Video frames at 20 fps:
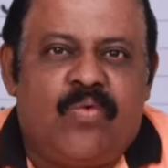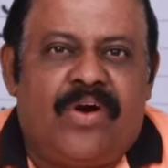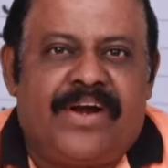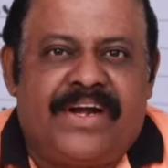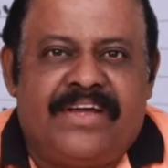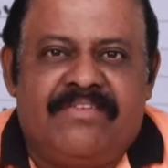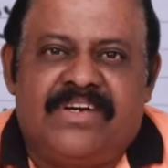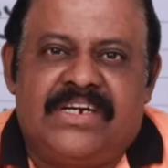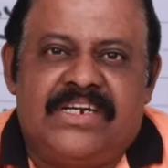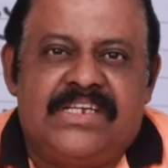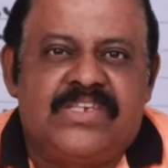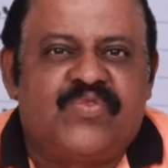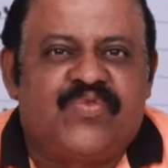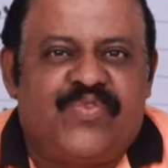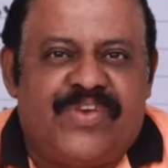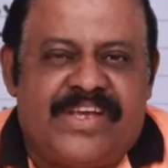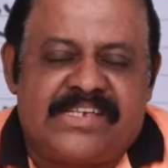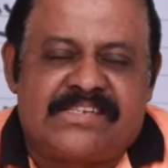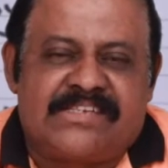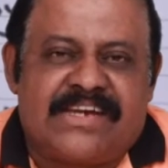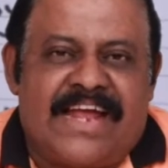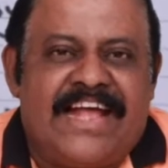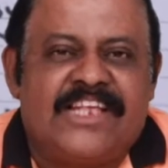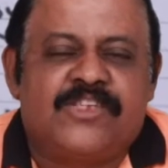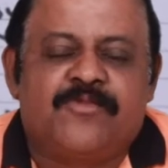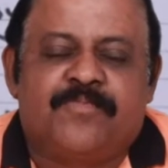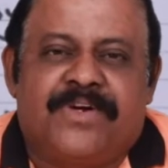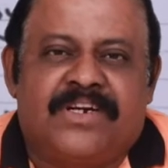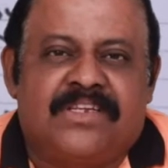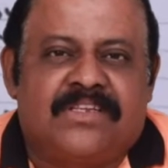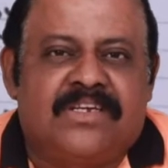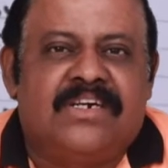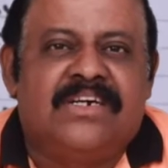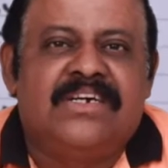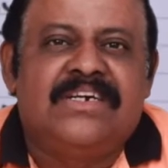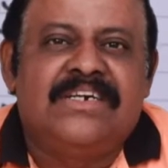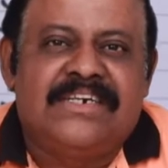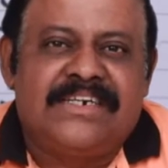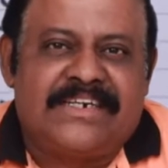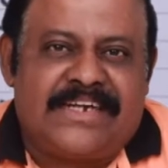whatever is fixed as per the
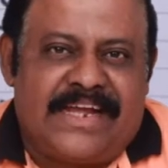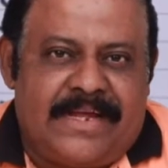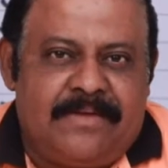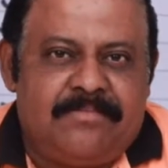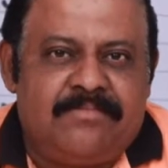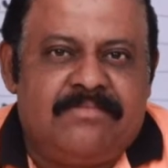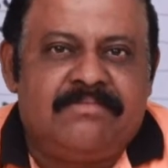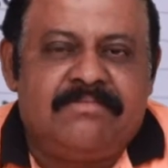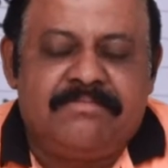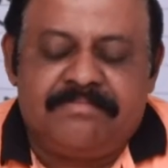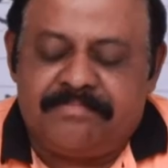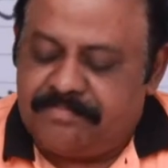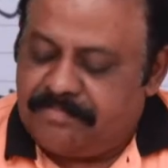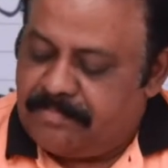time.